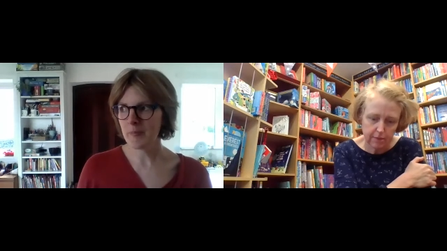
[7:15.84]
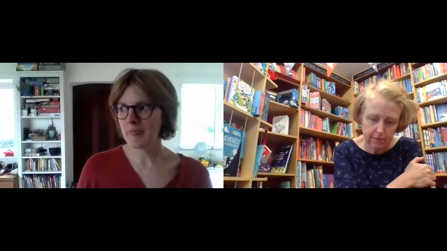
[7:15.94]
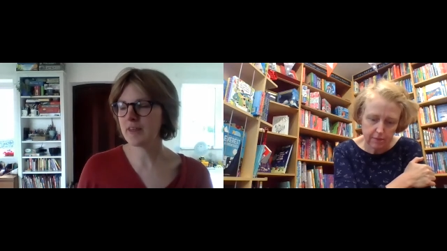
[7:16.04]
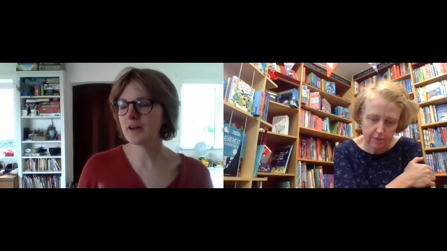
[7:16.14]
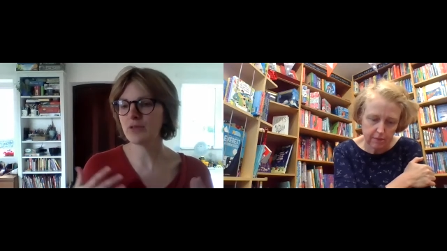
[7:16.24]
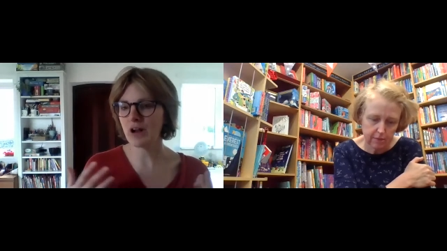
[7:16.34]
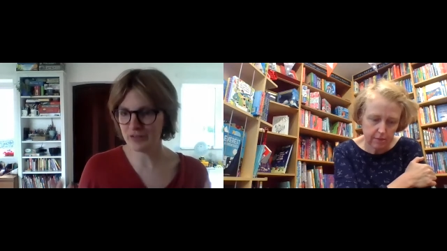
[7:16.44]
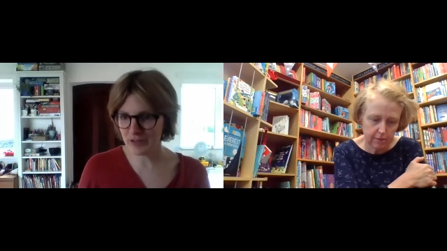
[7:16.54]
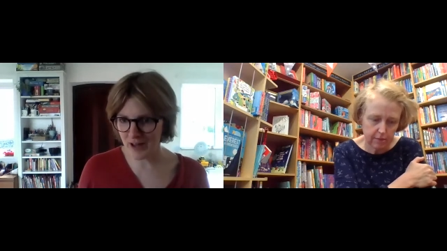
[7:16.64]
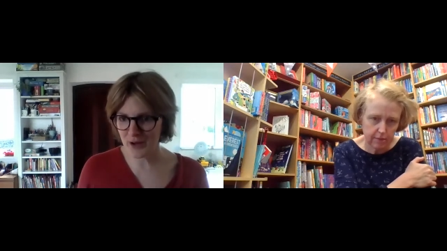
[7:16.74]
Speaker 1: the
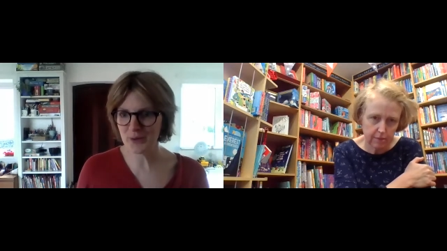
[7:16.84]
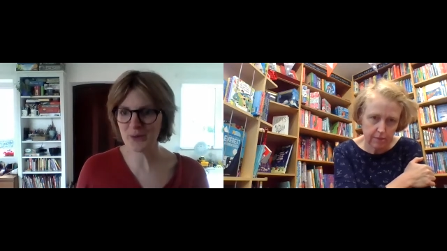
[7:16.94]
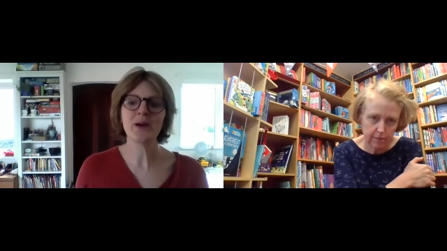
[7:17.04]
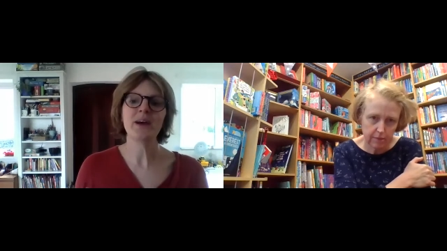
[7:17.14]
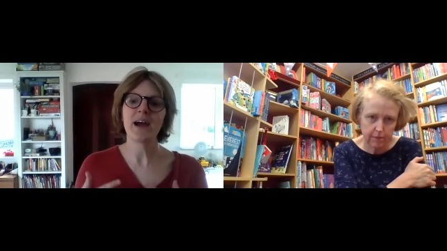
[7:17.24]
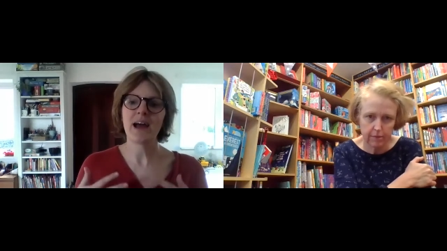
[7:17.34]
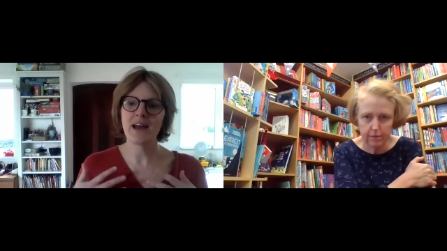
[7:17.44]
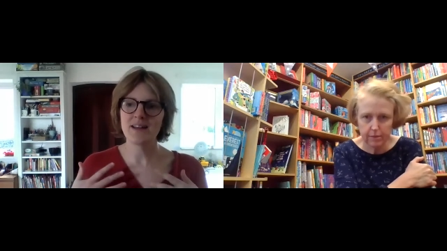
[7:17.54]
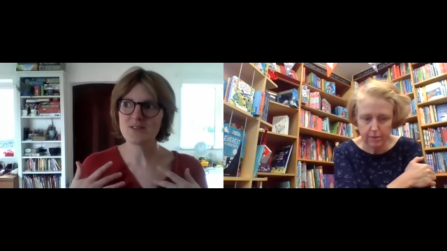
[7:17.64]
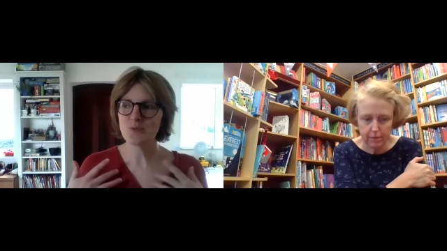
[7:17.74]
Gruffalo
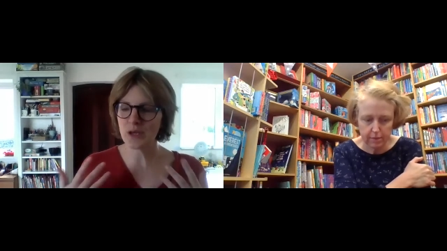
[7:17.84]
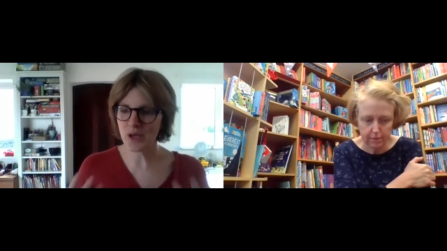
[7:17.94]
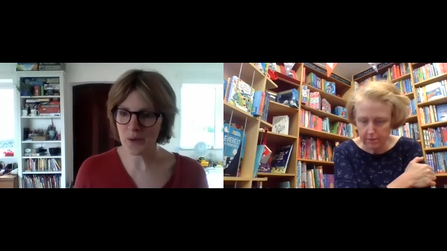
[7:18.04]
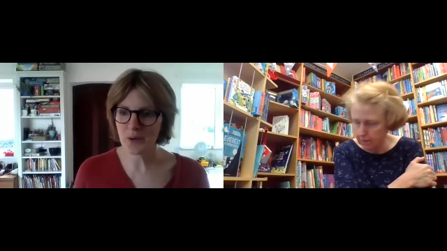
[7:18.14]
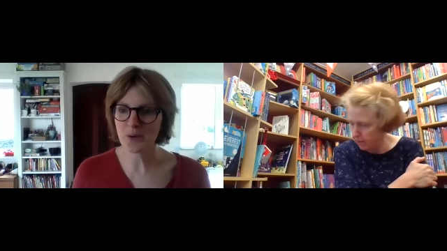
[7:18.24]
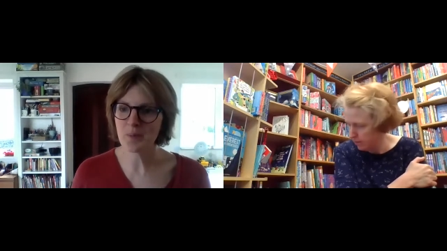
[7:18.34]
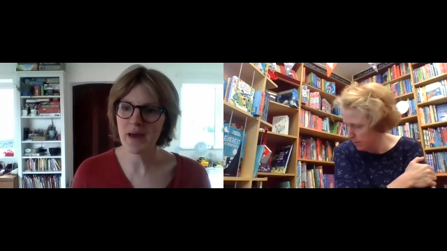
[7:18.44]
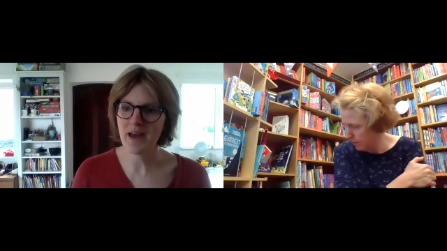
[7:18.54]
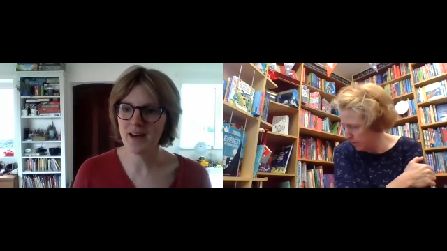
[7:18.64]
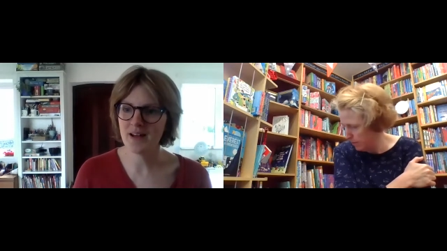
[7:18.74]
and we're going on a
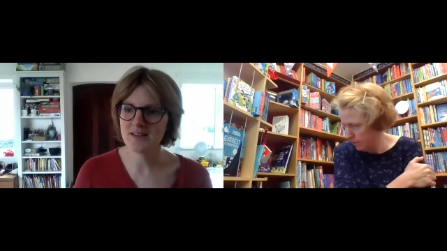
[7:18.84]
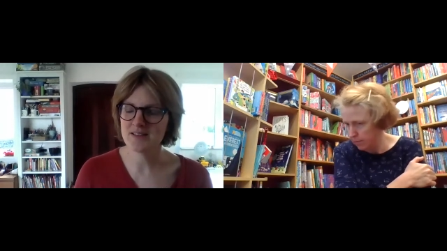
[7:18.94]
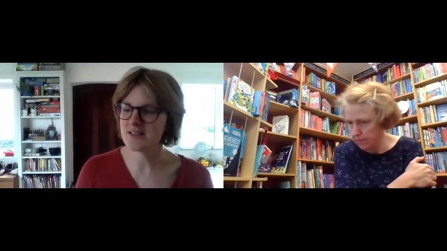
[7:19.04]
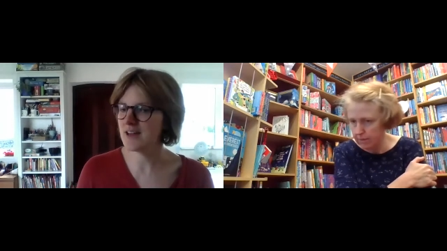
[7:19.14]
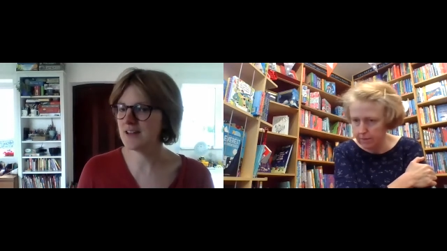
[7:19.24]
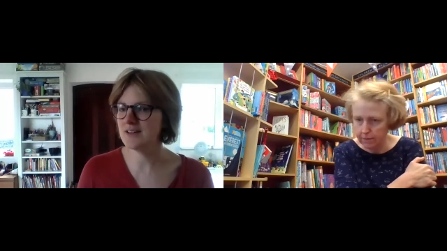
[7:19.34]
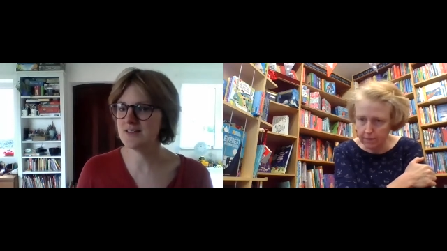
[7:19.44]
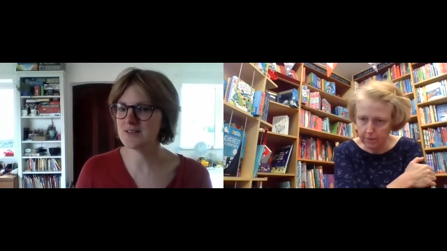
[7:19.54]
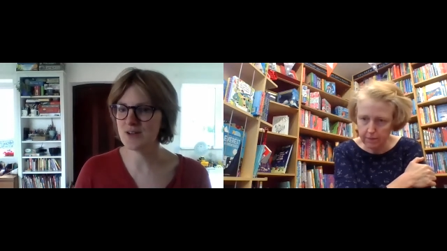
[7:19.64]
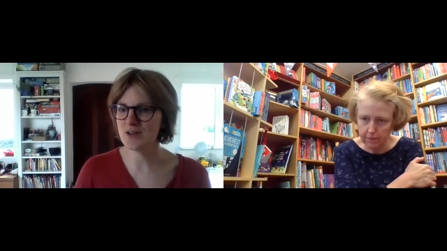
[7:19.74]
bear hunt
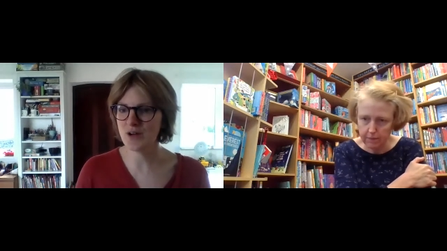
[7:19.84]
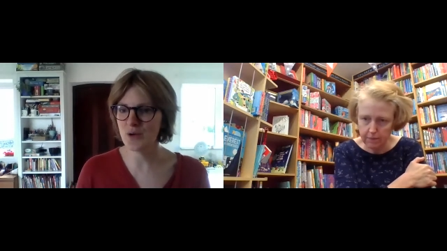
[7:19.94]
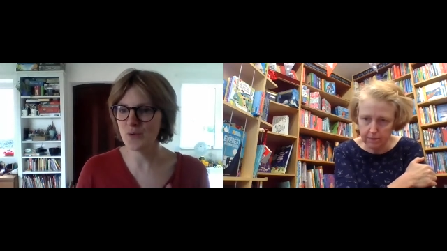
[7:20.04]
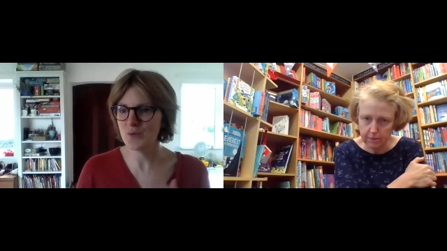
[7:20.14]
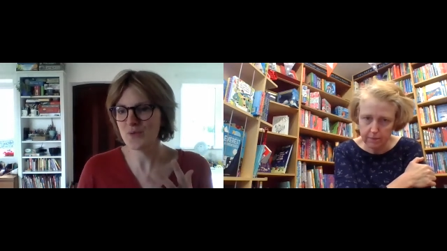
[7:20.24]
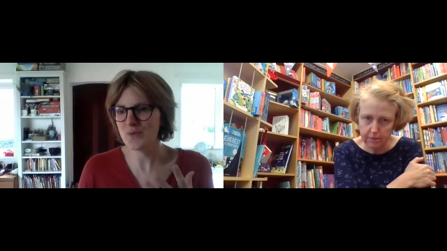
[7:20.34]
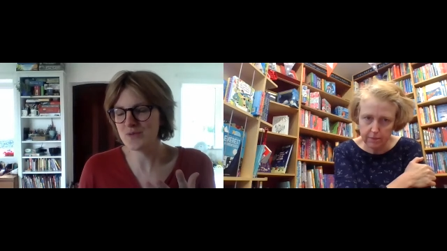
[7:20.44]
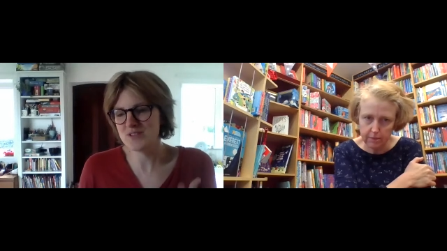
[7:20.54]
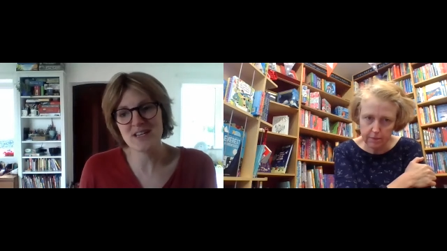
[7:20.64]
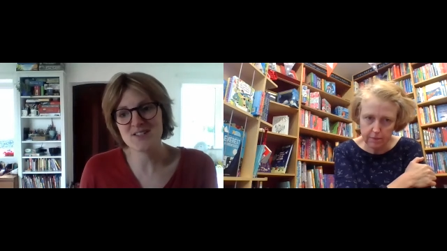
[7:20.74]
and, you know,
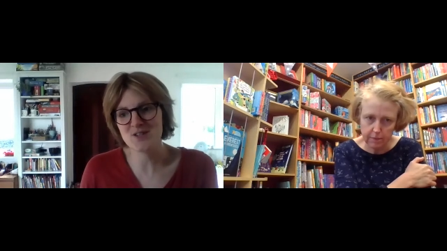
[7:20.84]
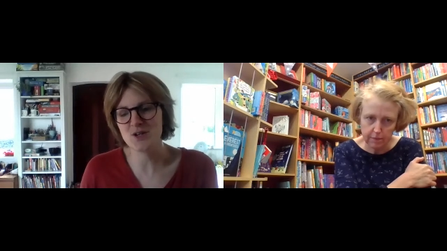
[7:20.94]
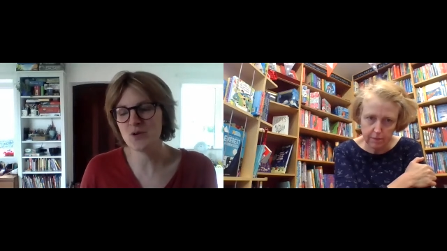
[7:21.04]
Dear Zoo.